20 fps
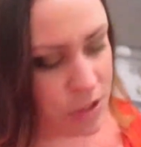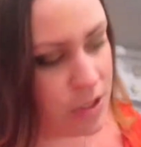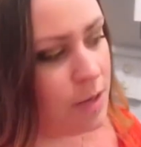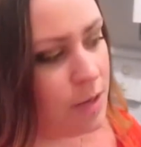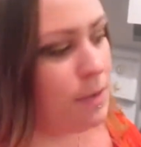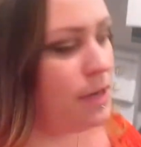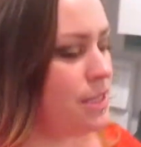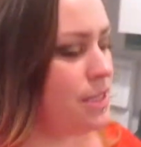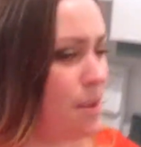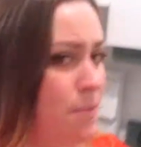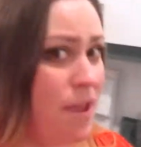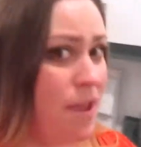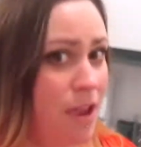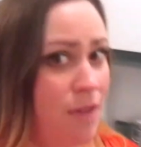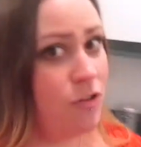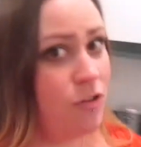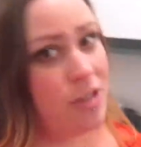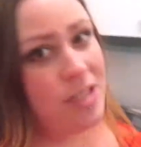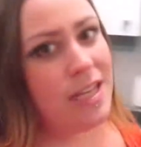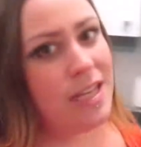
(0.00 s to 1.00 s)
then means i pay
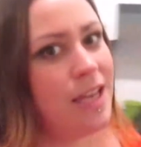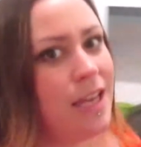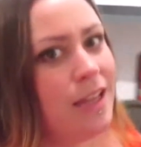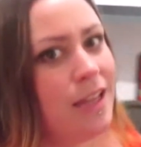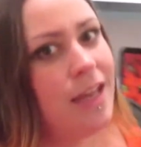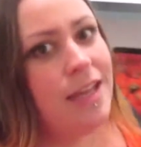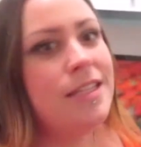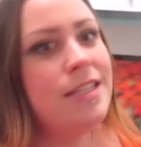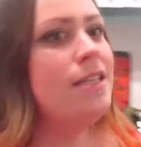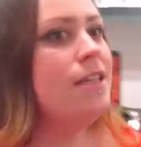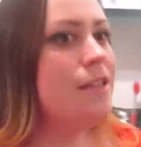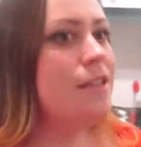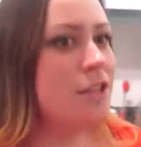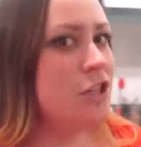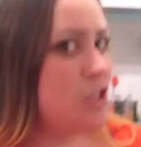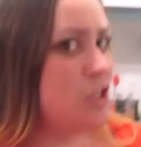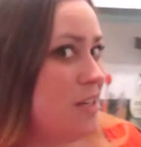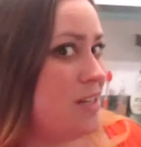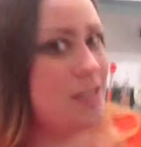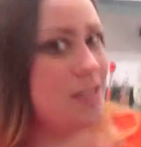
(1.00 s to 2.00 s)
for a singing lesson that
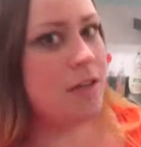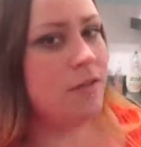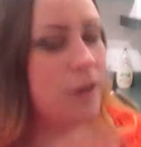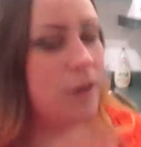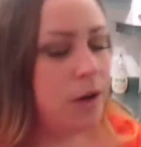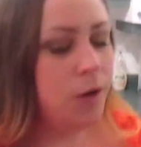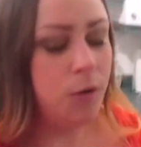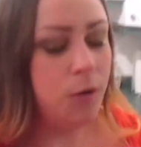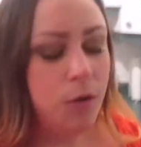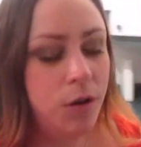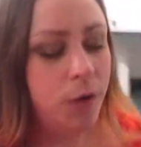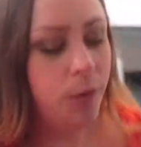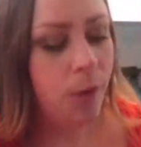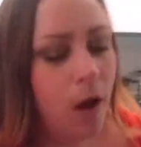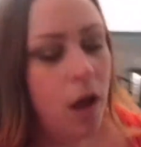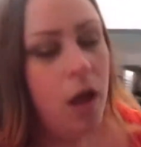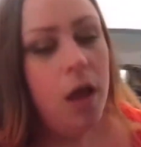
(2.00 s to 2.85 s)
she doesn't even go to